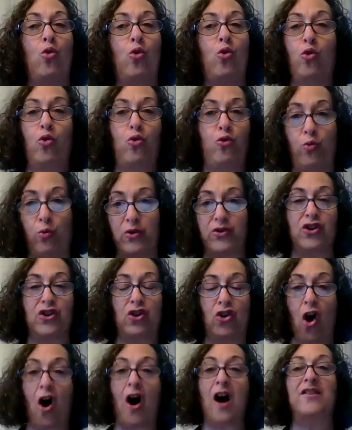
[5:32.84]
who was in
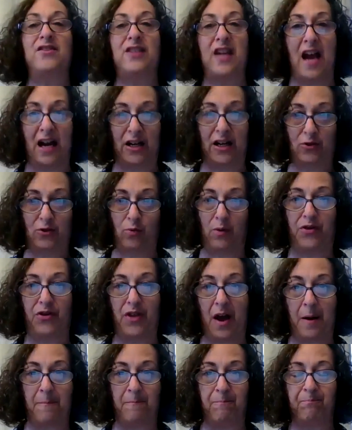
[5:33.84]
contact with
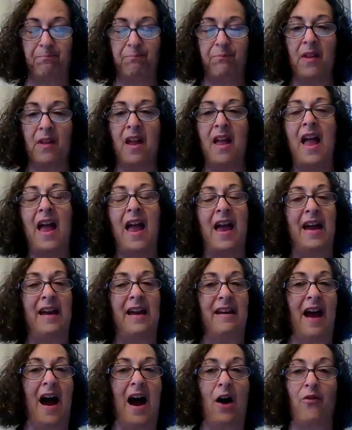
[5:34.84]
them
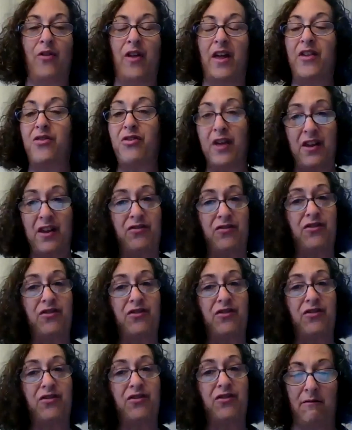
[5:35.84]
and how they think
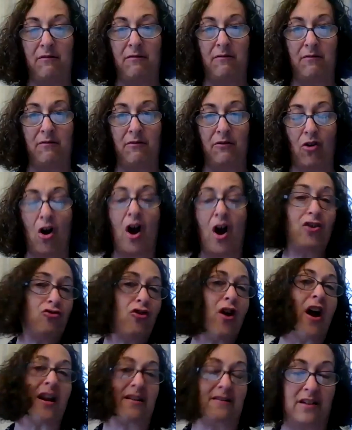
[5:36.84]
they
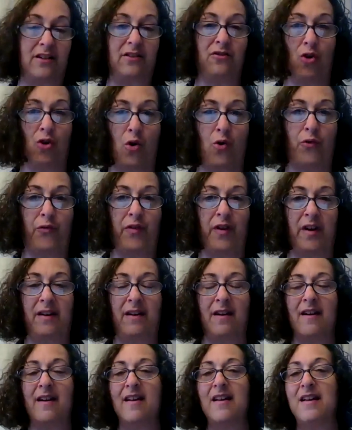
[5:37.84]
contracted COVID.
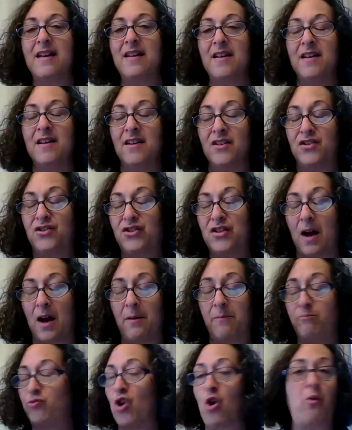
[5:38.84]

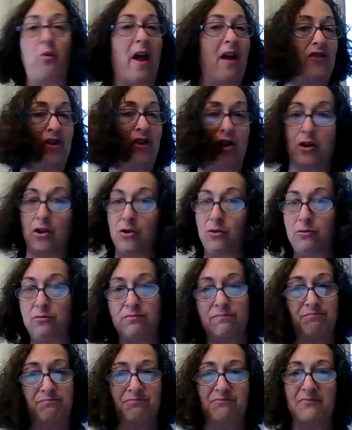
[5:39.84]
Some don't have a clue,
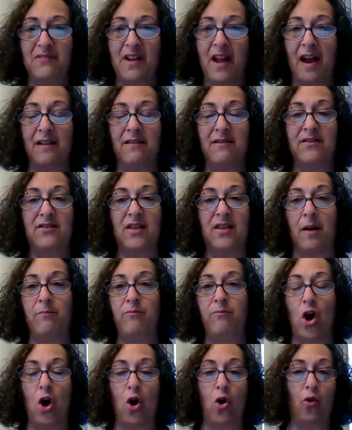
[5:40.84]
and some
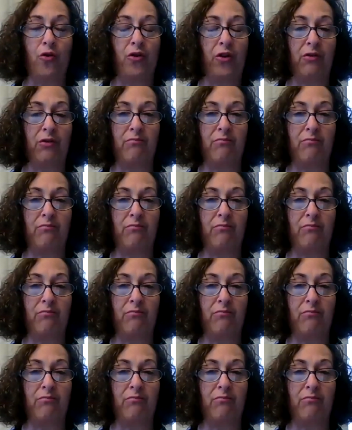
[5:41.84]
know